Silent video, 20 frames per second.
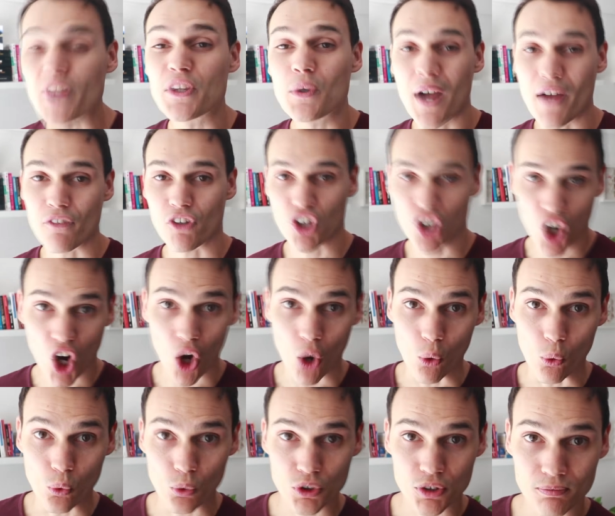when you have a
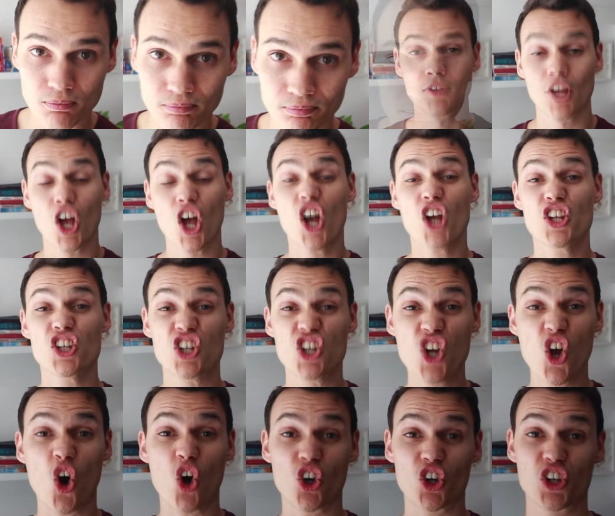cold. You're
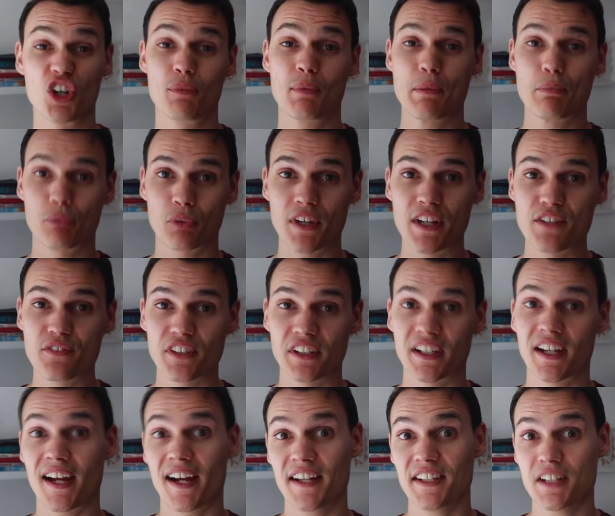not going to be
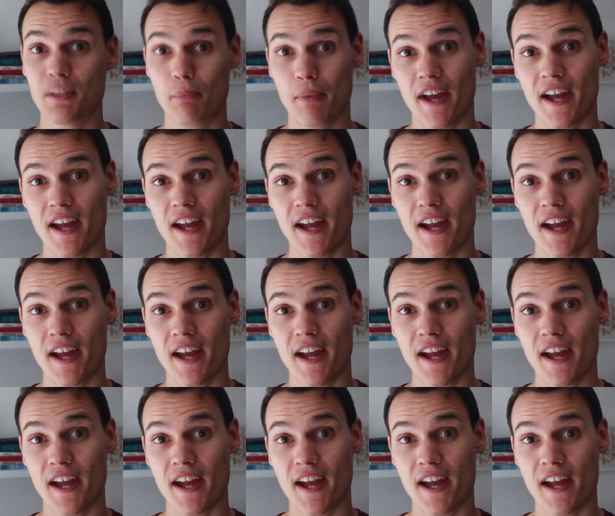breathing at your